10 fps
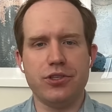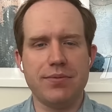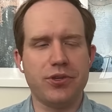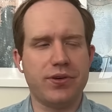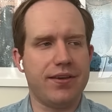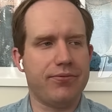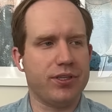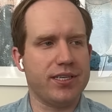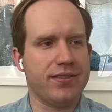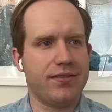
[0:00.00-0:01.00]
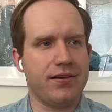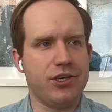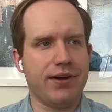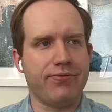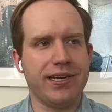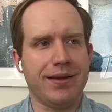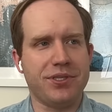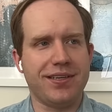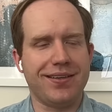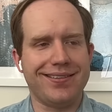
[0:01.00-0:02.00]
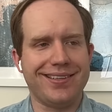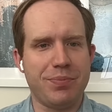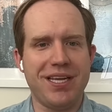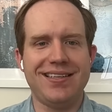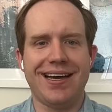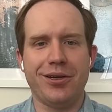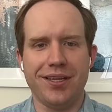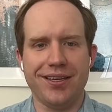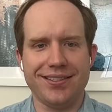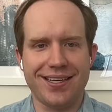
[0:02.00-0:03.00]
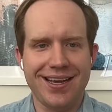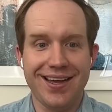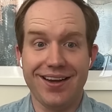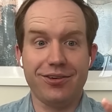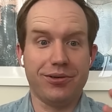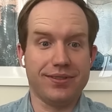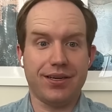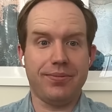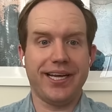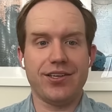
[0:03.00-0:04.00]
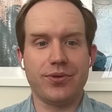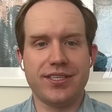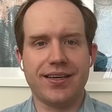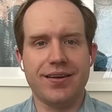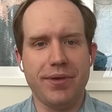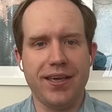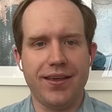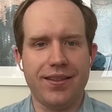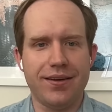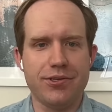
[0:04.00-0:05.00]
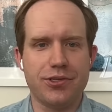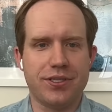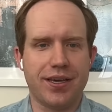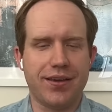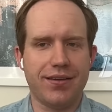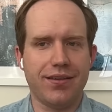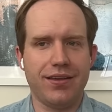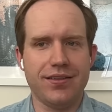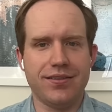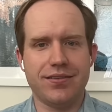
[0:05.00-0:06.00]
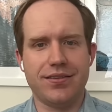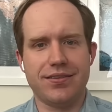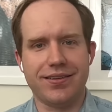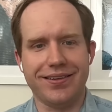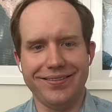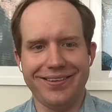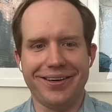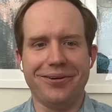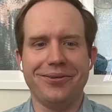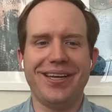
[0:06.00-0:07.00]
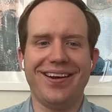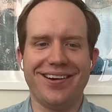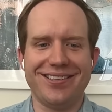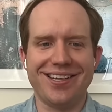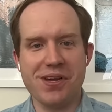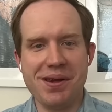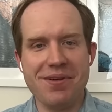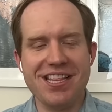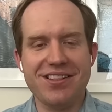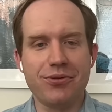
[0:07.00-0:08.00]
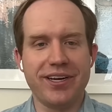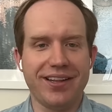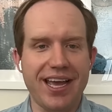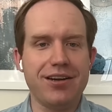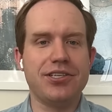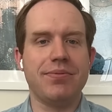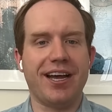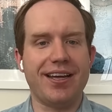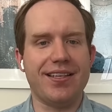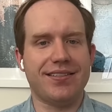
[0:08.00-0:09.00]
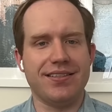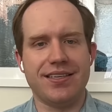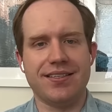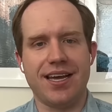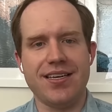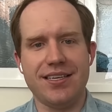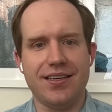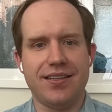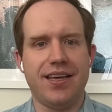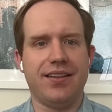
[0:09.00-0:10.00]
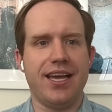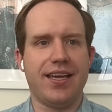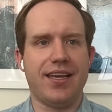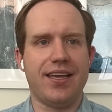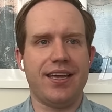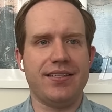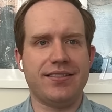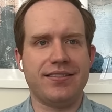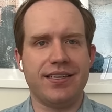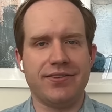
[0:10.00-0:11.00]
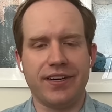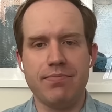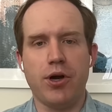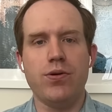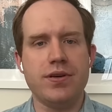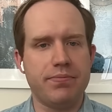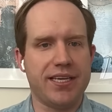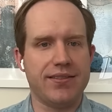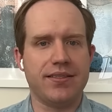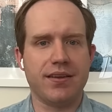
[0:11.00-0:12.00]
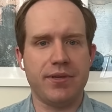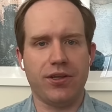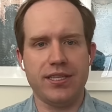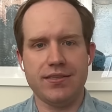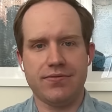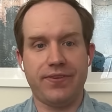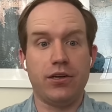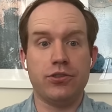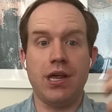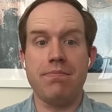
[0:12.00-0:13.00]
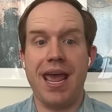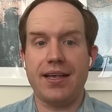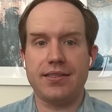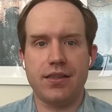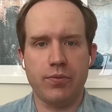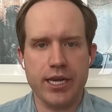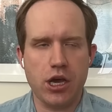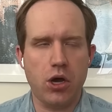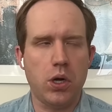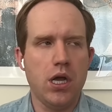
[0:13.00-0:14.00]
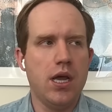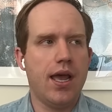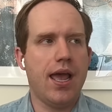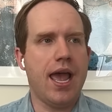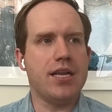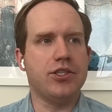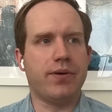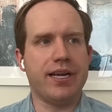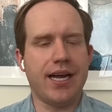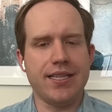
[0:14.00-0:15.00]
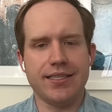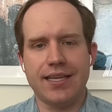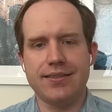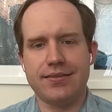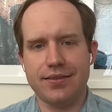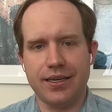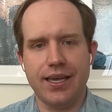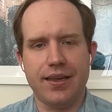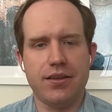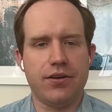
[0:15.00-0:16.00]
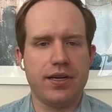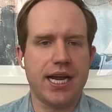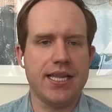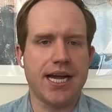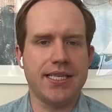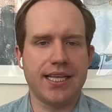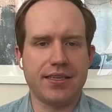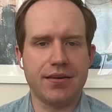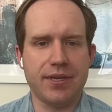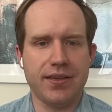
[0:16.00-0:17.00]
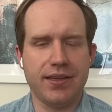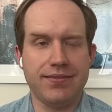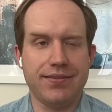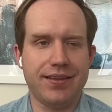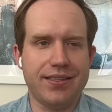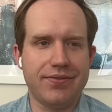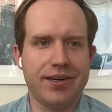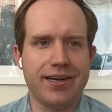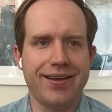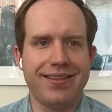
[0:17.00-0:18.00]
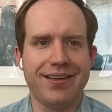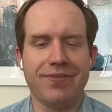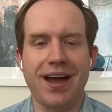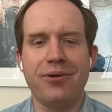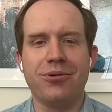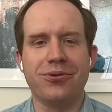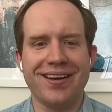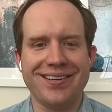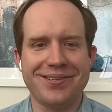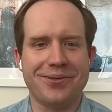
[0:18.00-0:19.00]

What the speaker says: James O'Keefe released Jeffrey Epstein's speed dial list, and everyone's like, oh my gosh, what's it going to be? And then it was just like, his assistant, who cares? But I mean, the real energy behind this is this idea that like it's very potent because it's going to be all these figures unmasked that we know. And so I think that's, again, I think that's going to be, it's a very, I think, viral ready